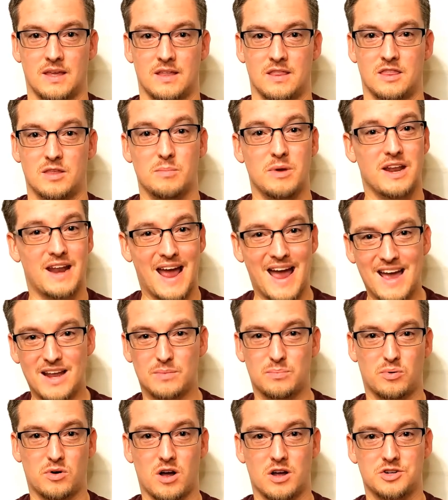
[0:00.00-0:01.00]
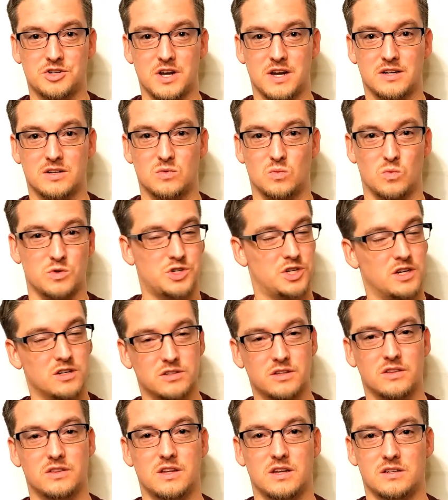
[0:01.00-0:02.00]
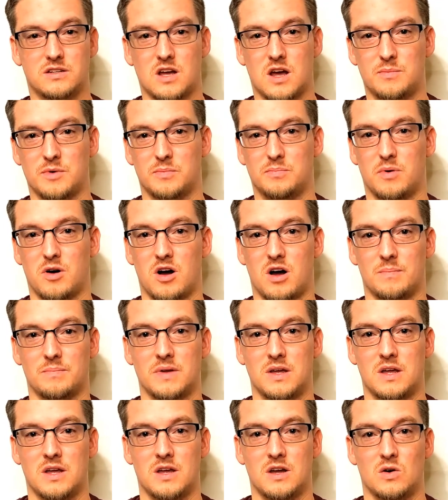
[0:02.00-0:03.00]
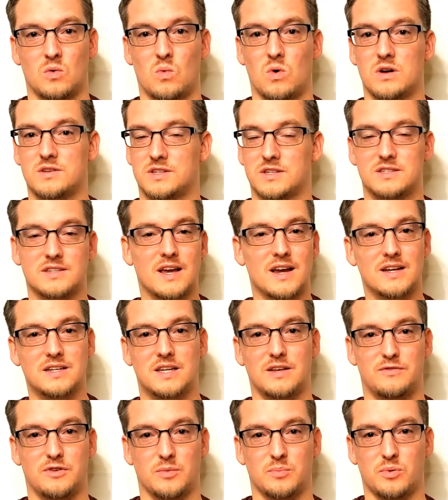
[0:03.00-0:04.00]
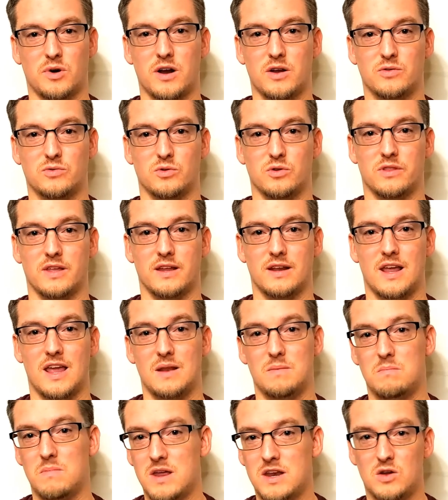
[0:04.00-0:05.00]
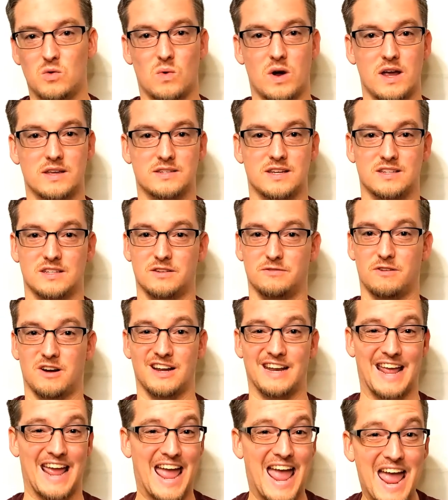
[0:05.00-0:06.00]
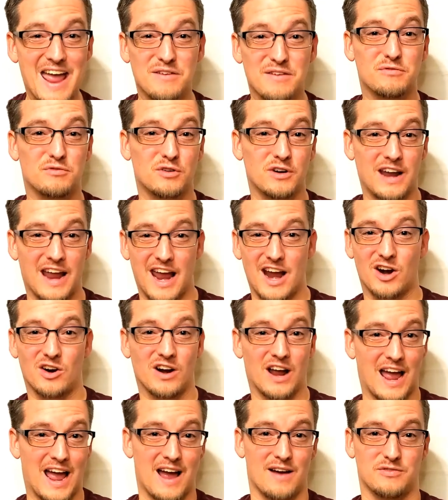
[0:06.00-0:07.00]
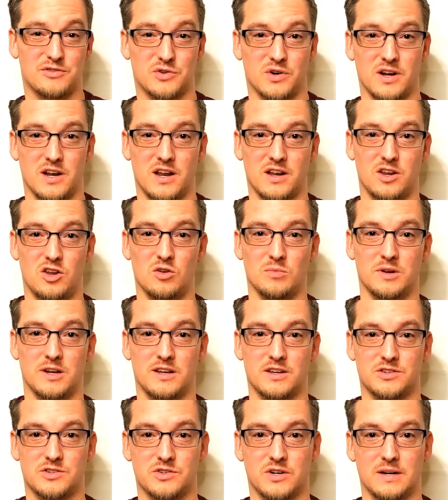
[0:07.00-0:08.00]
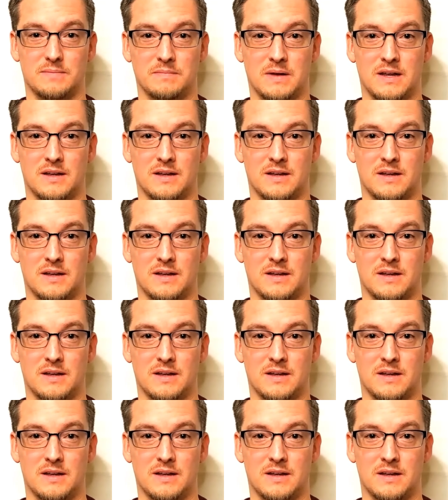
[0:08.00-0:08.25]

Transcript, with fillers: The Manhattan Project, which yielded the atomic bomb, was a scientific breakthrough that in many ways has defined every era after it in human history.